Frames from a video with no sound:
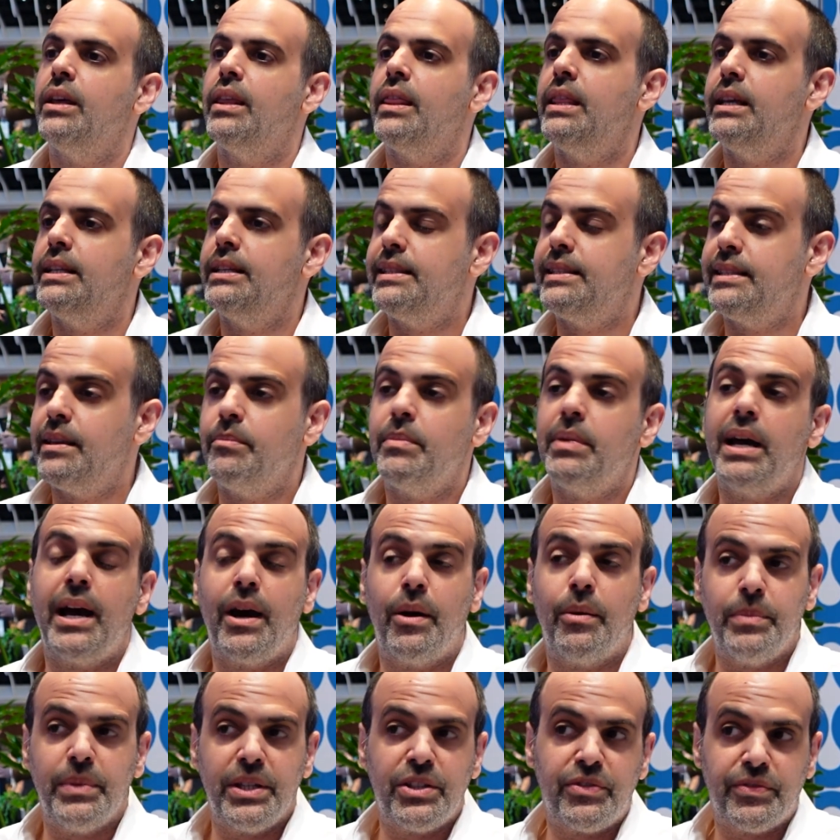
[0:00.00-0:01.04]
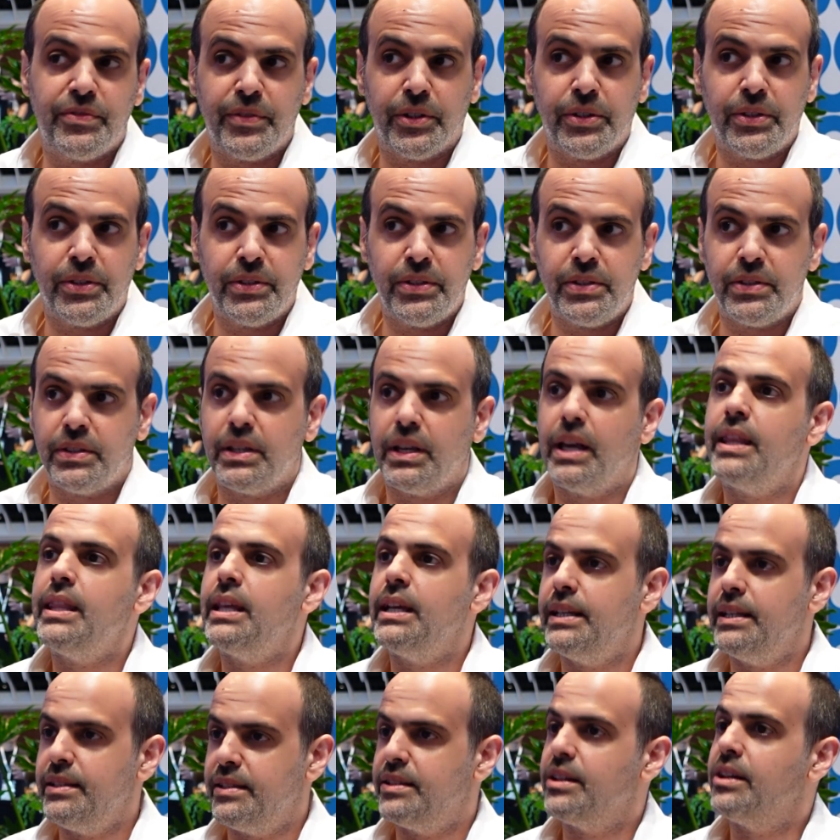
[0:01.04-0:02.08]
that somehow misfolds and
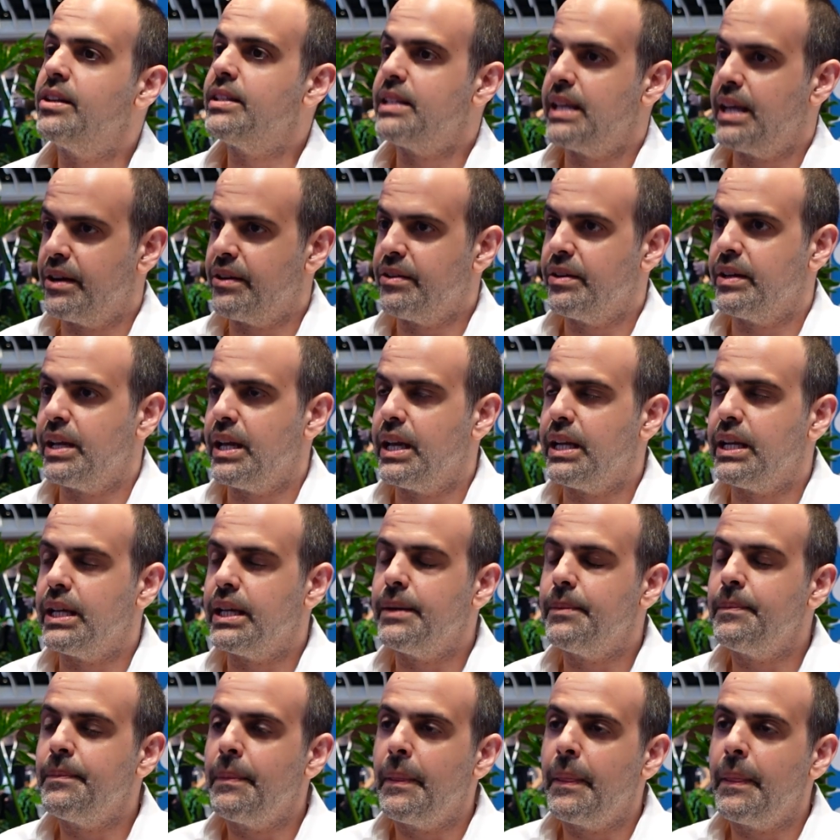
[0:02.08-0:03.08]
then it starts aggregating.